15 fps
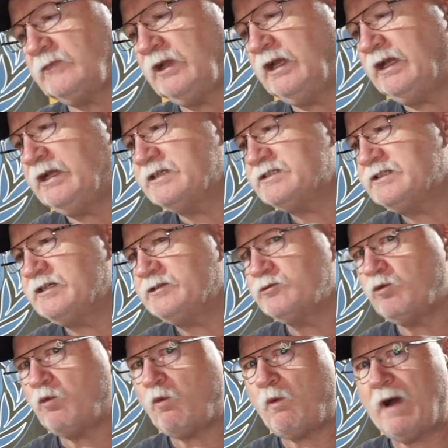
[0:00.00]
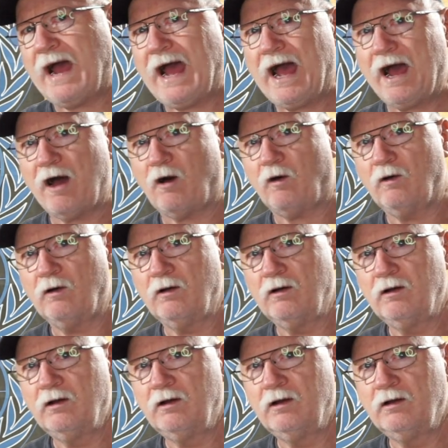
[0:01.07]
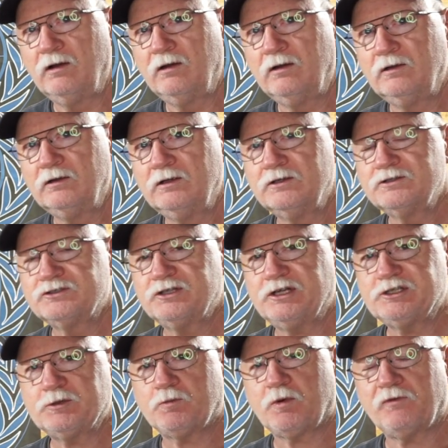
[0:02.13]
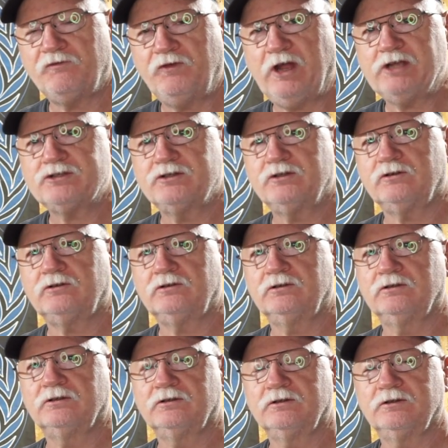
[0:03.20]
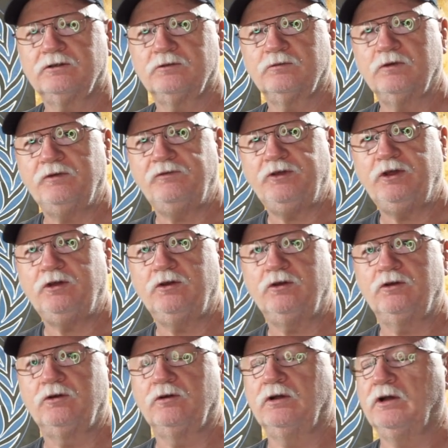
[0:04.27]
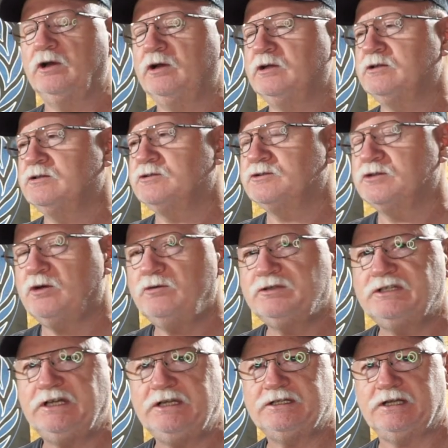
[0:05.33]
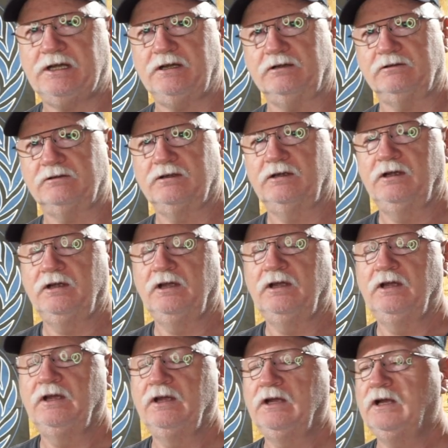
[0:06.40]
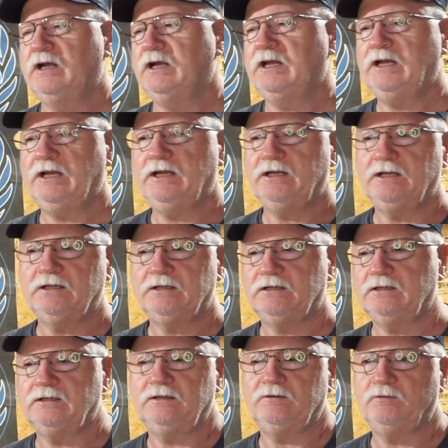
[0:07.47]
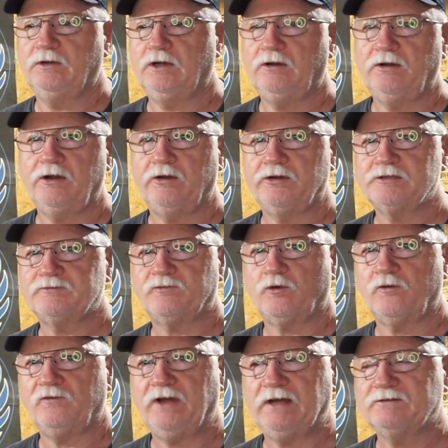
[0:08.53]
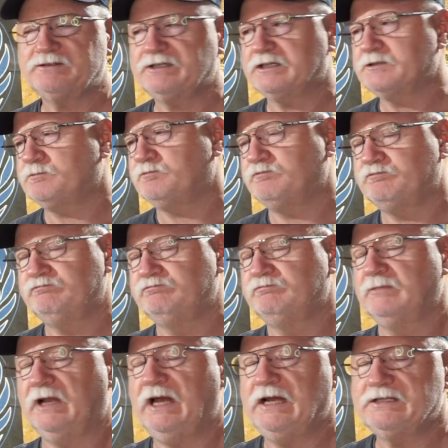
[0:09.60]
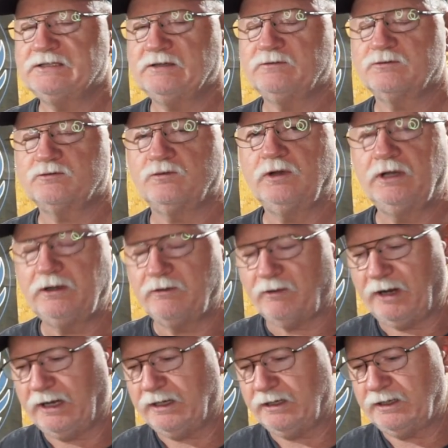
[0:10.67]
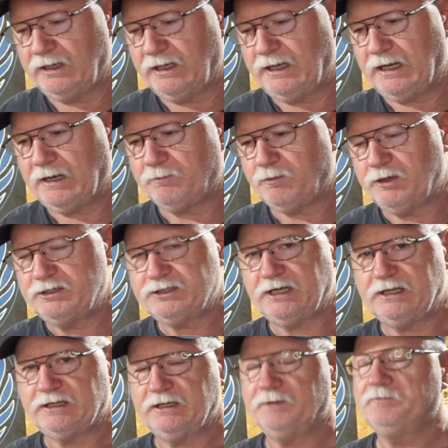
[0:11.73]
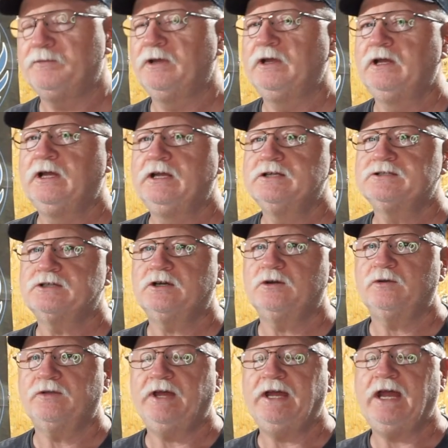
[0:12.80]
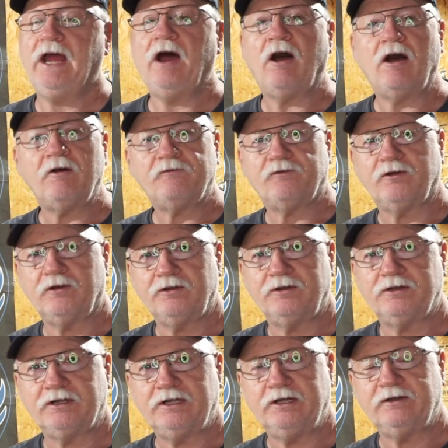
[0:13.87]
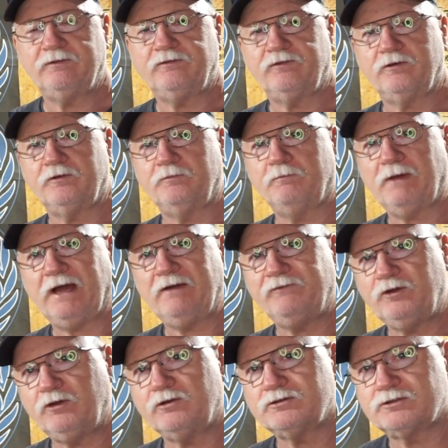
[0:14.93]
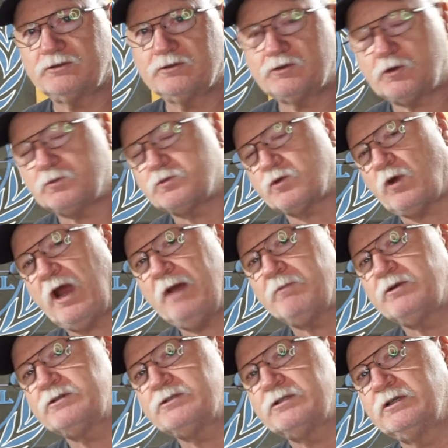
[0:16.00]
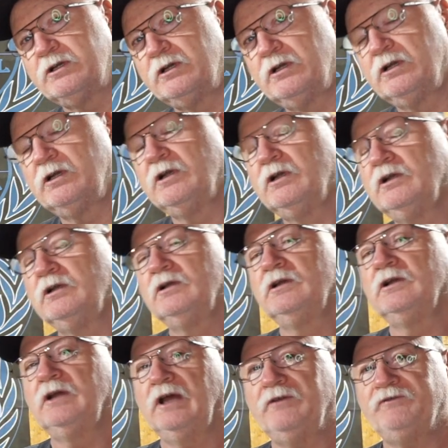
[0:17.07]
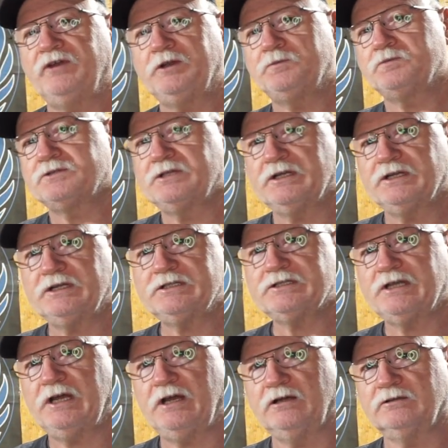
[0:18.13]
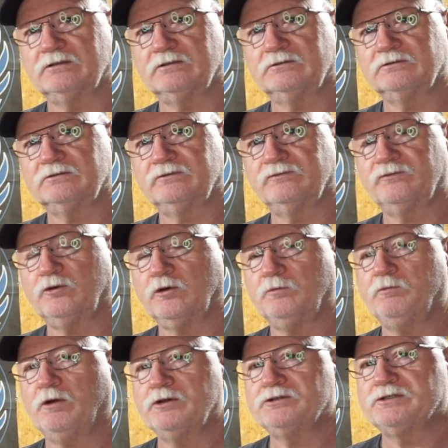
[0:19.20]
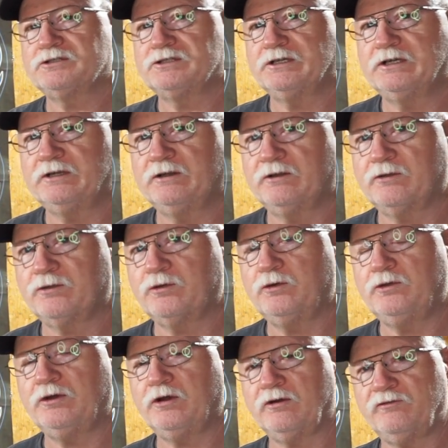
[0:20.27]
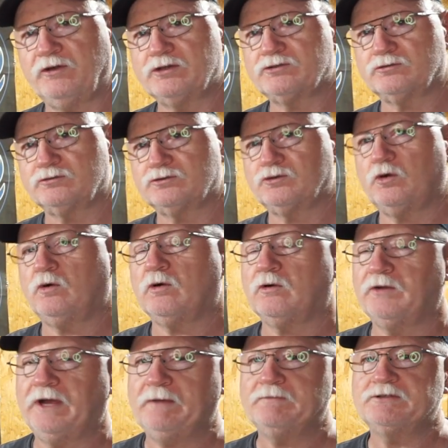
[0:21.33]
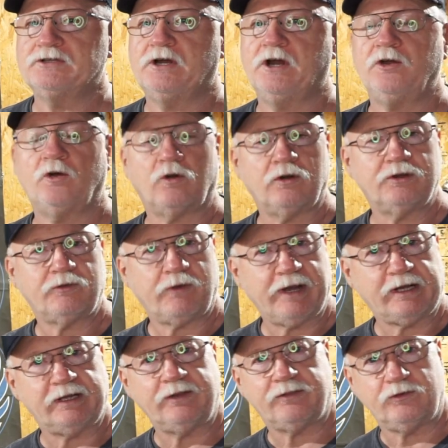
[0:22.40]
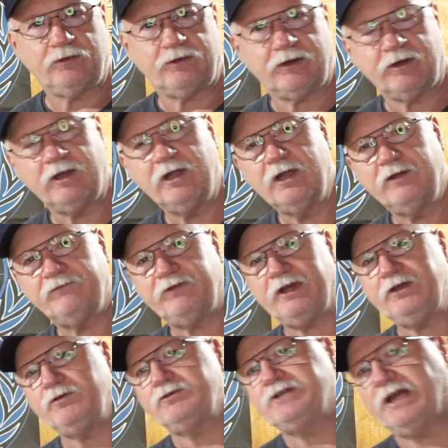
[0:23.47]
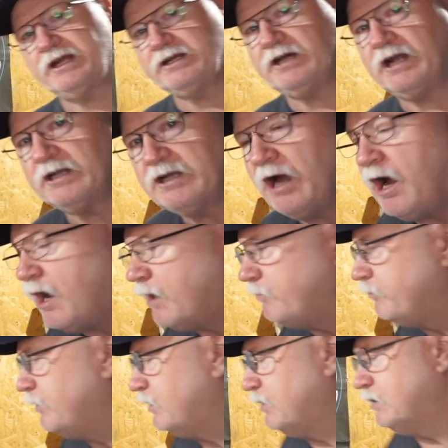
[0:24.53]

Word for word: And it says, wow, such a professional review, so detailed. And then went on and on. It's four, five, six lines. It was really great, and I appreciate them. So they offered to give my viewers and subscribers a 50% discount for purchasing through their official store on Amazon or directly through their feiyutech.com